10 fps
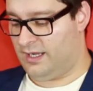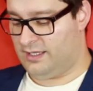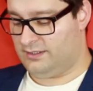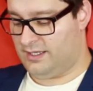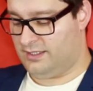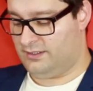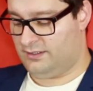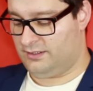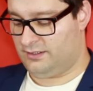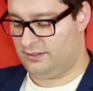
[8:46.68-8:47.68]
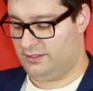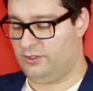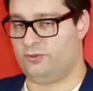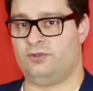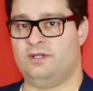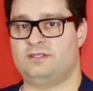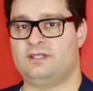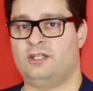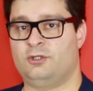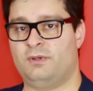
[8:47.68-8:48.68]
and then you do
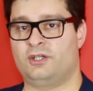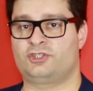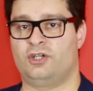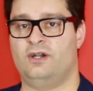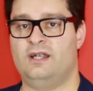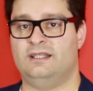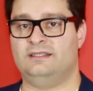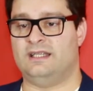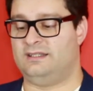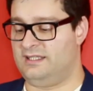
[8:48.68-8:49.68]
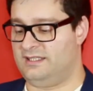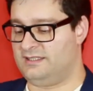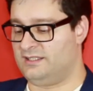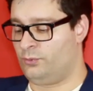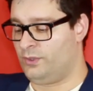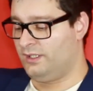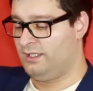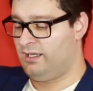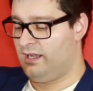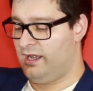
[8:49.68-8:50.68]
this, and you make sure that this is
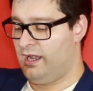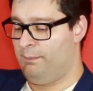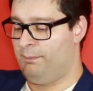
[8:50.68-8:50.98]
really a